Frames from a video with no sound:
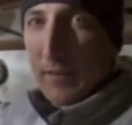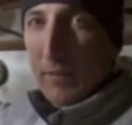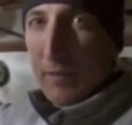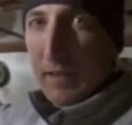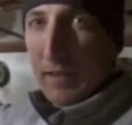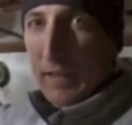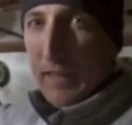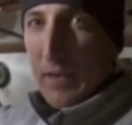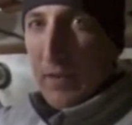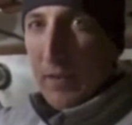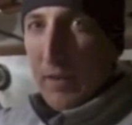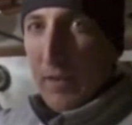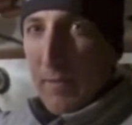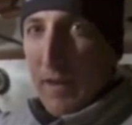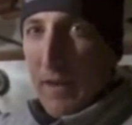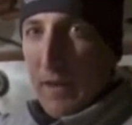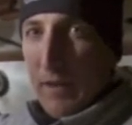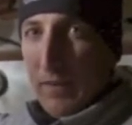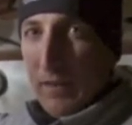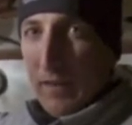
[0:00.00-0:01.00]
when I counted them
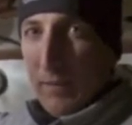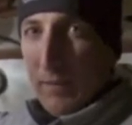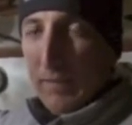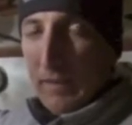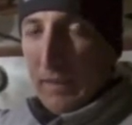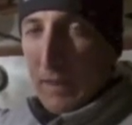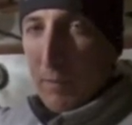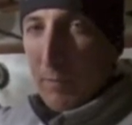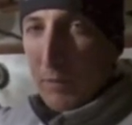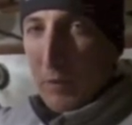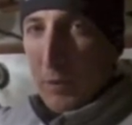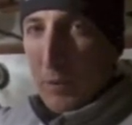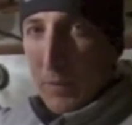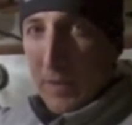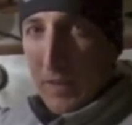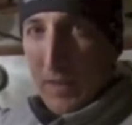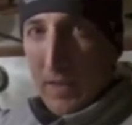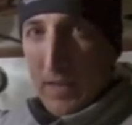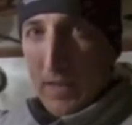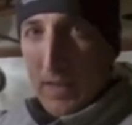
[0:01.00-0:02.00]
out I was a couple short